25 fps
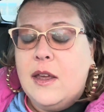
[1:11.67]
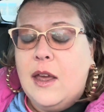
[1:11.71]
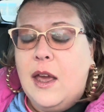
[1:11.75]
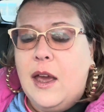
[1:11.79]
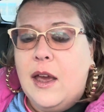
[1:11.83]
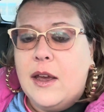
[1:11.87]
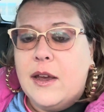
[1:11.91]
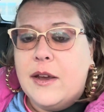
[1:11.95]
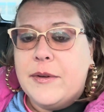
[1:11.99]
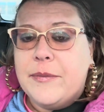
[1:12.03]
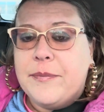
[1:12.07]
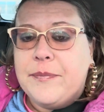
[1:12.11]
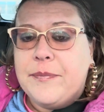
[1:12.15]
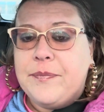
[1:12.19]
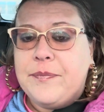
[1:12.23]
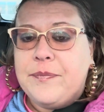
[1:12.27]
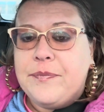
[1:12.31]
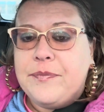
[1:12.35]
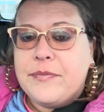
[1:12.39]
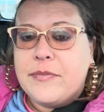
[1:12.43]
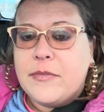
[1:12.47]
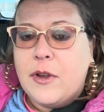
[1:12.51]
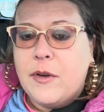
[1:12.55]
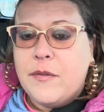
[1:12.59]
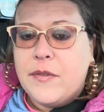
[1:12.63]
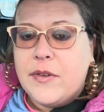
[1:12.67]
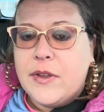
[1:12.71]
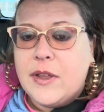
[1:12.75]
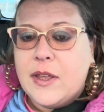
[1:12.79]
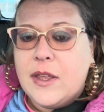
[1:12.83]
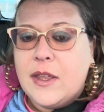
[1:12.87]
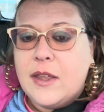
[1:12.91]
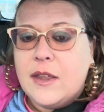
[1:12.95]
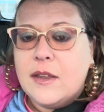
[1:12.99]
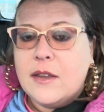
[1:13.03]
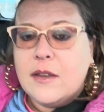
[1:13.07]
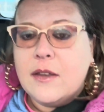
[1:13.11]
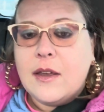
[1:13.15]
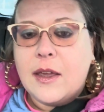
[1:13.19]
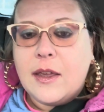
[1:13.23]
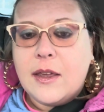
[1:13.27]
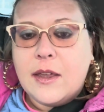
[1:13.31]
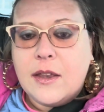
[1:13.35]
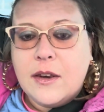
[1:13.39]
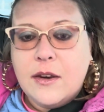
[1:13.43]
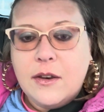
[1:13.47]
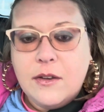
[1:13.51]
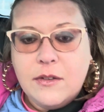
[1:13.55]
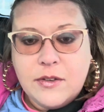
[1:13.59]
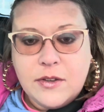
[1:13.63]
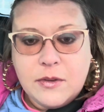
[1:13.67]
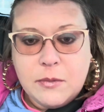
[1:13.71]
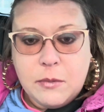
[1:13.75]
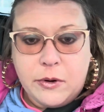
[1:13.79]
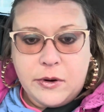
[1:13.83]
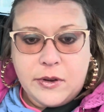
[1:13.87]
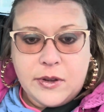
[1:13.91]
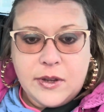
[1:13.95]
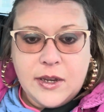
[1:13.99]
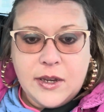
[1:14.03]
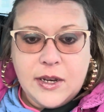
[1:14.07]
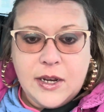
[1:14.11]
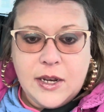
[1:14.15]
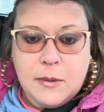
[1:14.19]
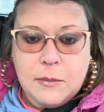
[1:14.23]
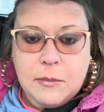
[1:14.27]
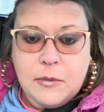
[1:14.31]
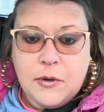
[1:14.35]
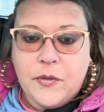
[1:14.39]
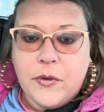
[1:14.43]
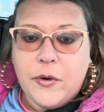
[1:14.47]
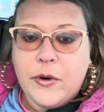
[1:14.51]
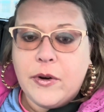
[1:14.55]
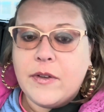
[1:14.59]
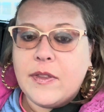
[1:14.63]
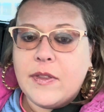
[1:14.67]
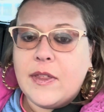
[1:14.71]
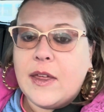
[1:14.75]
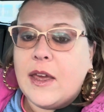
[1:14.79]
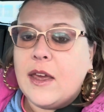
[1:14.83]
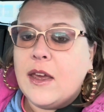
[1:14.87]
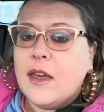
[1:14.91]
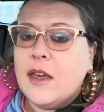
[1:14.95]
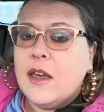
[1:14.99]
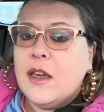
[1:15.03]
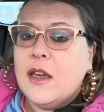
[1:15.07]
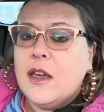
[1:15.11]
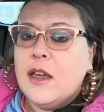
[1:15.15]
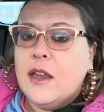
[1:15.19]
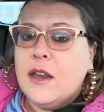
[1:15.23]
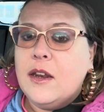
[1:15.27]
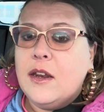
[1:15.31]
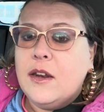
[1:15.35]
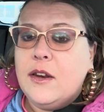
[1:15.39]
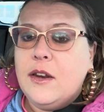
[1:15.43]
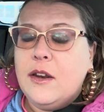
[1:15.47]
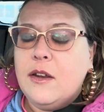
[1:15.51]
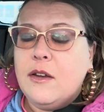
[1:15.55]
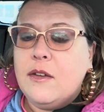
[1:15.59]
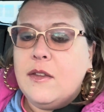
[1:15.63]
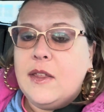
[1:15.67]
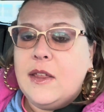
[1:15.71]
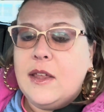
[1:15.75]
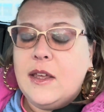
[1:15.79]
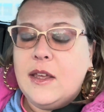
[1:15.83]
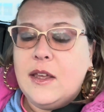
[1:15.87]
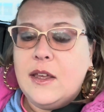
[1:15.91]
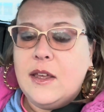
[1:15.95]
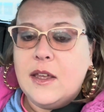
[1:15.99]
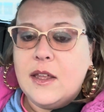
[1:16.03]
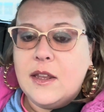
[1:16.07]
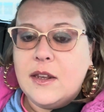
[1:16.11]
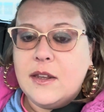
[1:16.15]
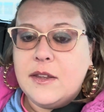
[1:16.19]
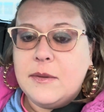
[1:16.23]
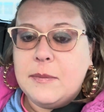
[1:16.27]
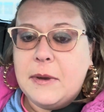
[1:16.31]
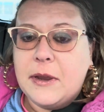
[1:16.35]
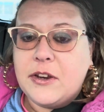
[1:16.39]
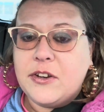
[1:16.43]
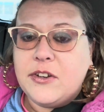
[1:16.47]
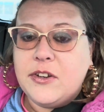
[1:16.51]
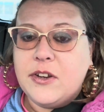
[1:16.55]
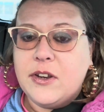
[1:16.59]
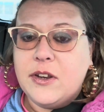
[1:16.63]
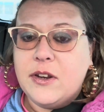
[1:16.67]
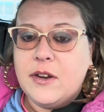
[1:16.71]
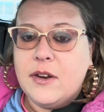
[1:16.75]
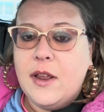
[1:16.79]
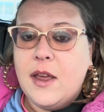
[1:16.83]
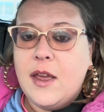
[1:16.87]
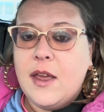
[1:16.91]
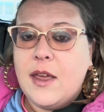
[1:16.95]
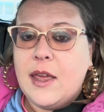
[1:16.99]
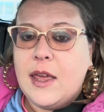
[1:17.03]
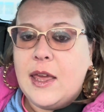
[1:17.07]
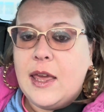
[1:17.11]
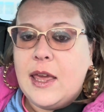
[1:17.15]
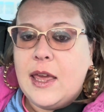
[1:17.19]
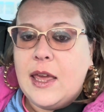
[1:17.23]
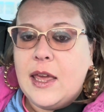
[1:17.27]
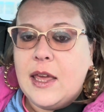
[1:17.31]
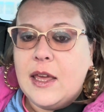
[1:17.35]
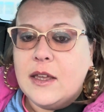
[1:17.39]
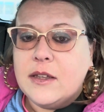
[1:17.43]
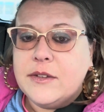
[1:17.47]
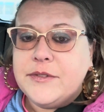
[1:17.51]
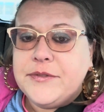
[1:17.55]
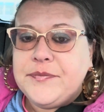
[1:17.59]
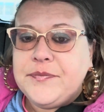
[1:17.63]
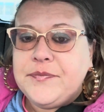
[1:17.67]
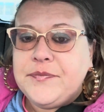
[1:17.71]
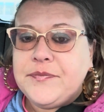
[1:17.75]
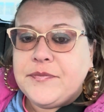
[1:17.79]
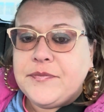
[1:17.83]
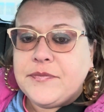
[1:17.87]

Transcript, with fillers: Um, hopefully I can do some more cleaning before they do the inspection and